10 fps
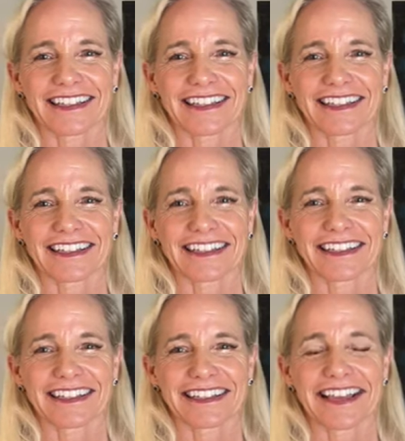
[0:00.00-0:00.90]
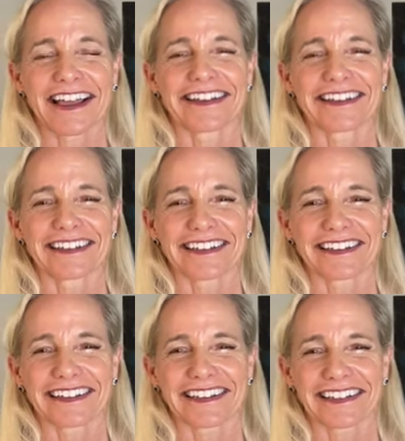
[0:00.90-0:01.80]

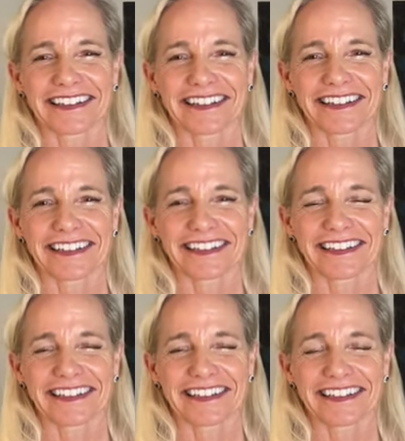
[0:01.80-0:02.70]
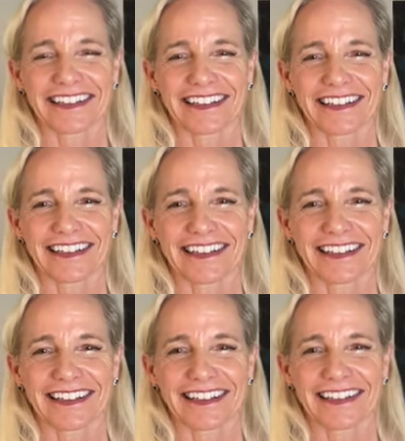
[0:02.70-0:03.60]

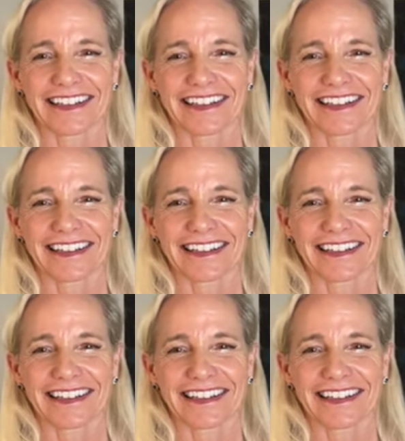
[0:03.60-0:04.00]
[no speech]